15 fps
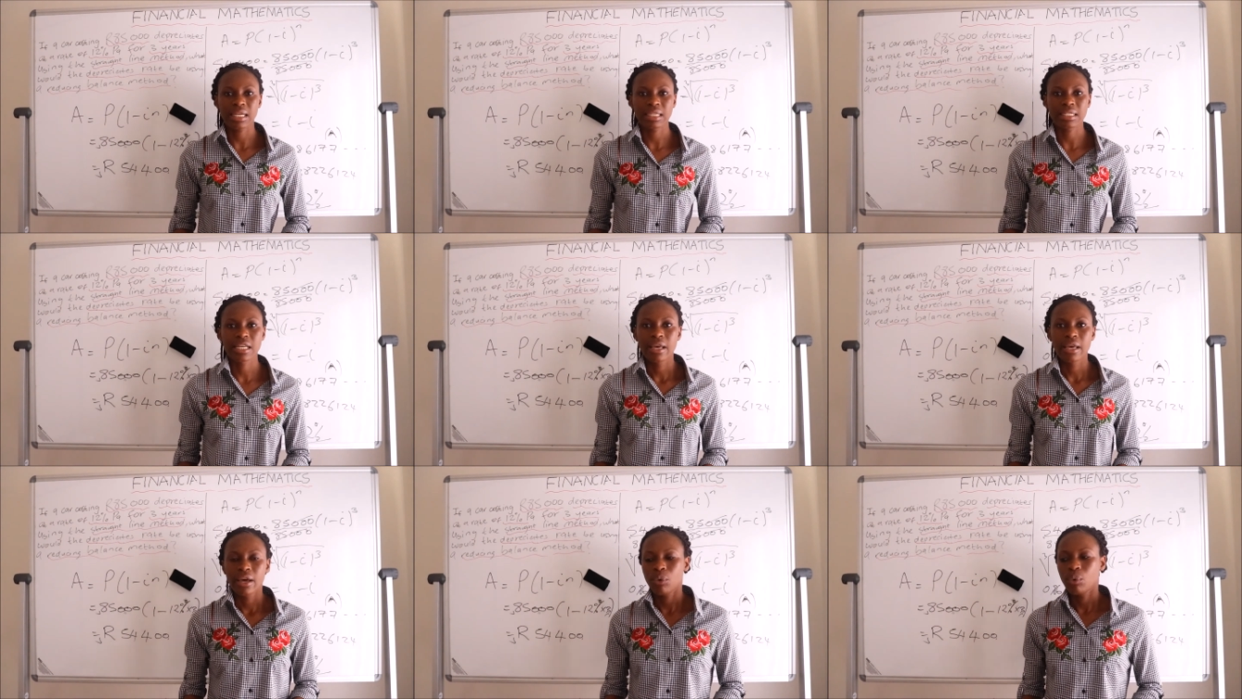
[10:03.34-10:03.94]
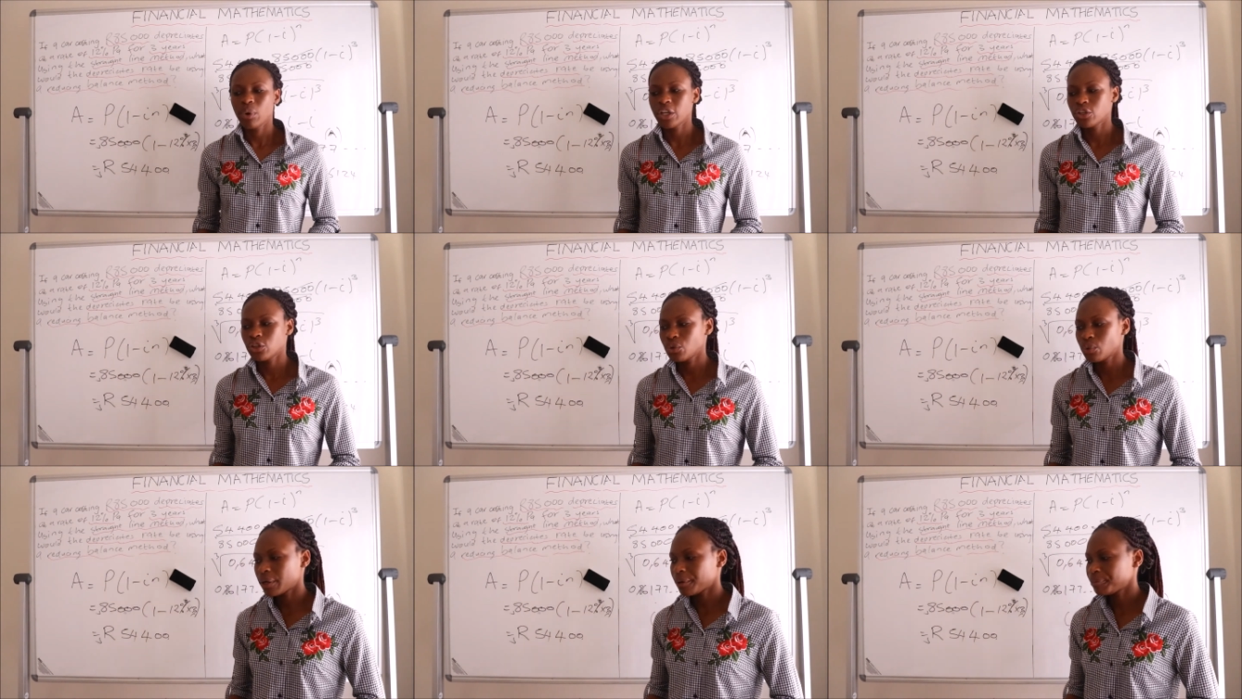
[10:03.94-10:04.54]
that when
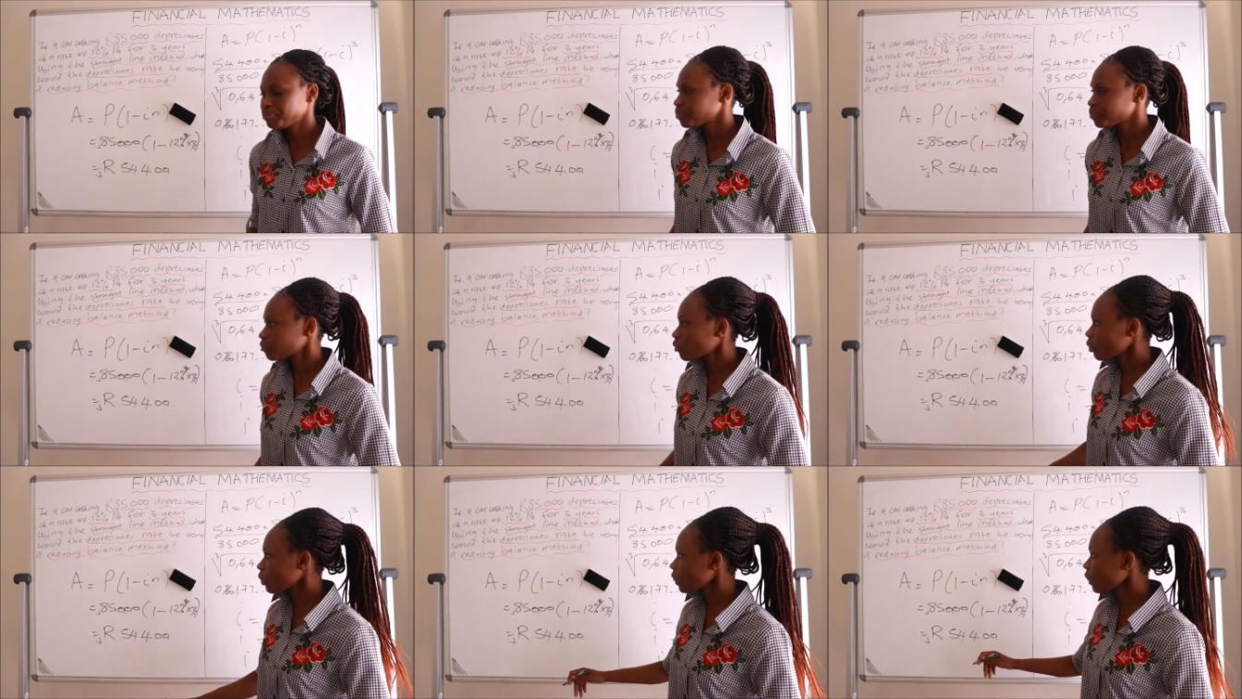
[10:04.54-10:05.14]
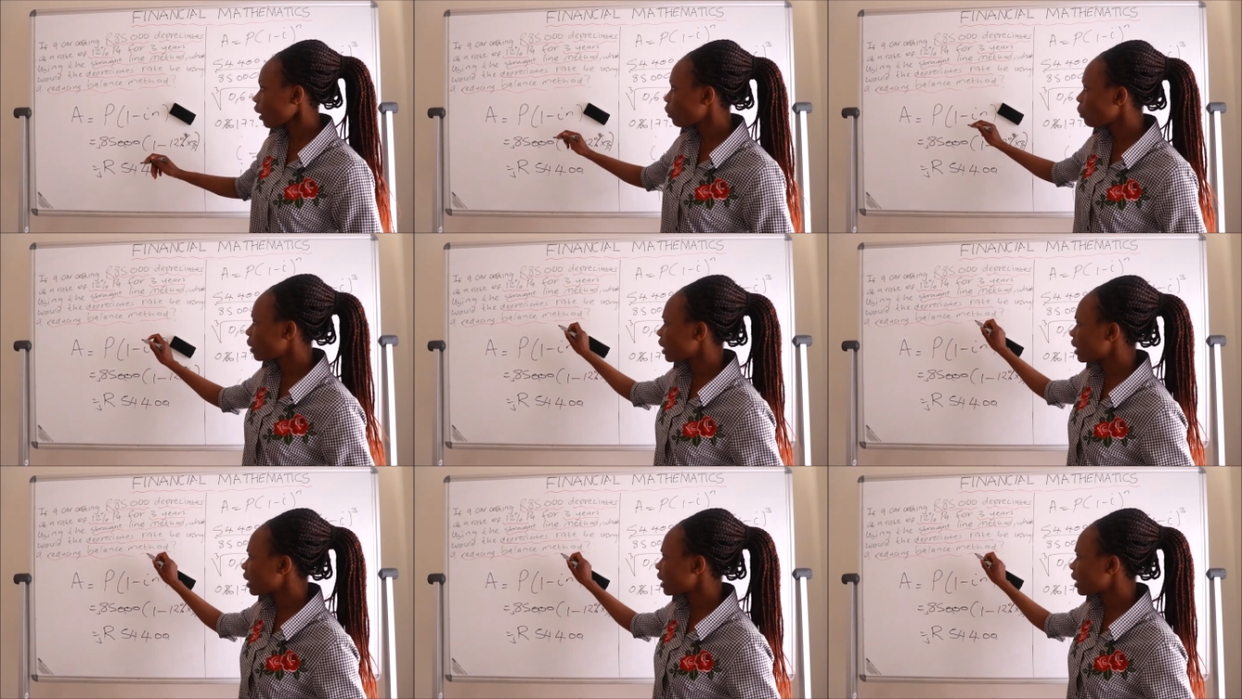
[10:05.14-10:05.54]
you with